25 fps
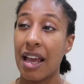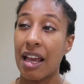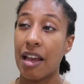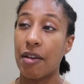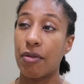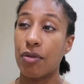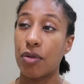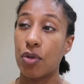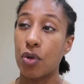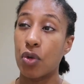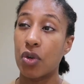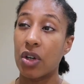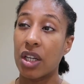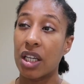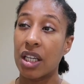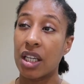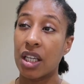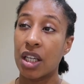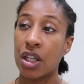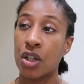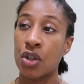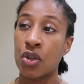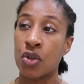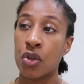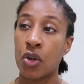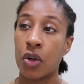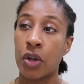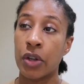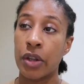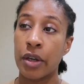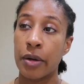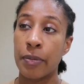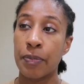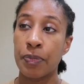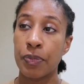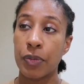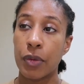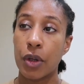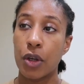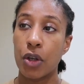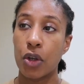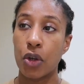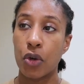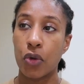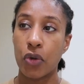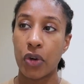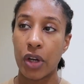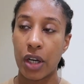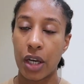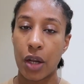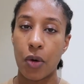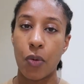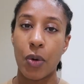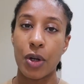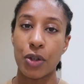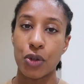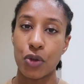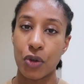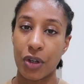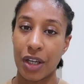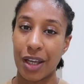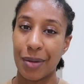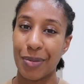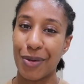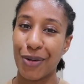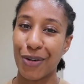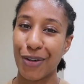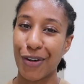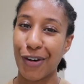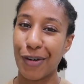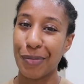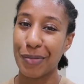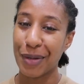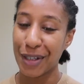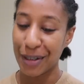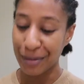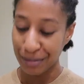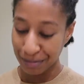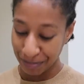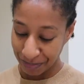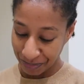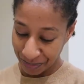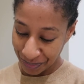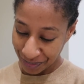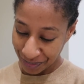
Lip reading: if you really enjoy them, you really want to keep your copy.